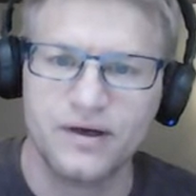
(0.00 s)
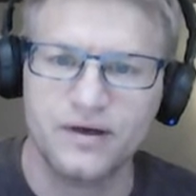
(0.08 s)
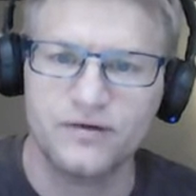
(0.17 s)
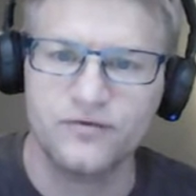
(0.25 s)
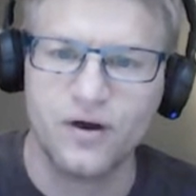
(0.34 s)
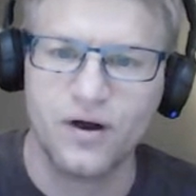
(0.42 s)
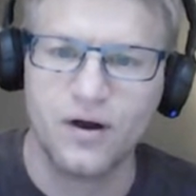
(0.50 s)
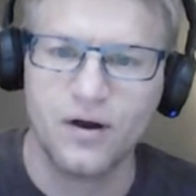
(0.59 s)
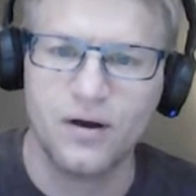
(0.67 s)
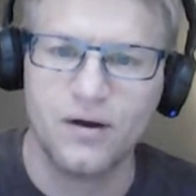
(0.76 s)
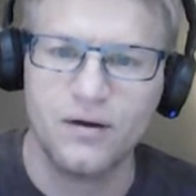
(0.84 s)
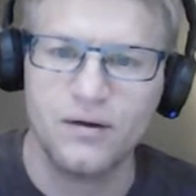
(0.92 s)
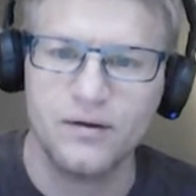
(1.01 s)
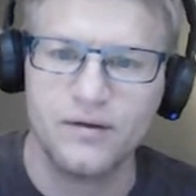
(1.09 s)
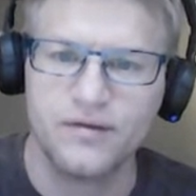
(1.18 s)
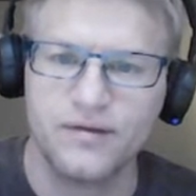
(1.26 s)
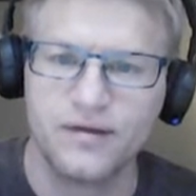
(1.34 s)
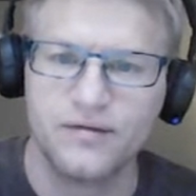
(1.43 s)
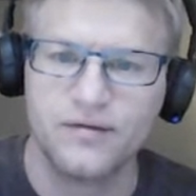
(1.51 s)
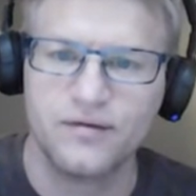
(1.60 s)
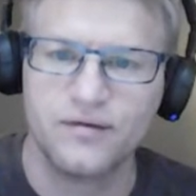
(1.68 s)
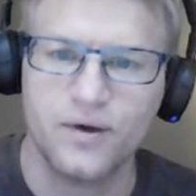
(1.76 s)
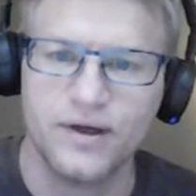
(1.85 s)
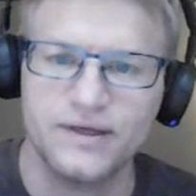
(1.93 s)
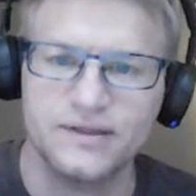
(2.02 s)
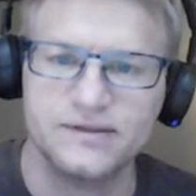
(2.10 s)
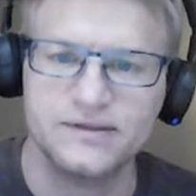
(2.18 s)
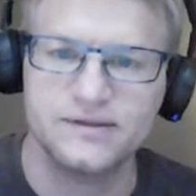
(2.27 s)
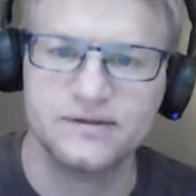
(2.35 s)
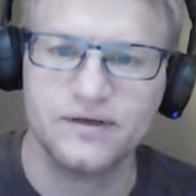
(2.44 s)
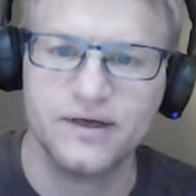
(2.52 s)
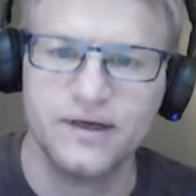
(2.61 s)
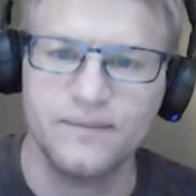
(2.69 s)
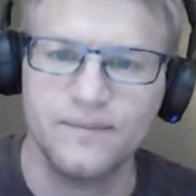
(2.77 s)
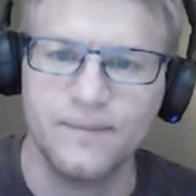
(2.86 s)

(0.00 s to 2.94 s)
going to draw 6 coins, right?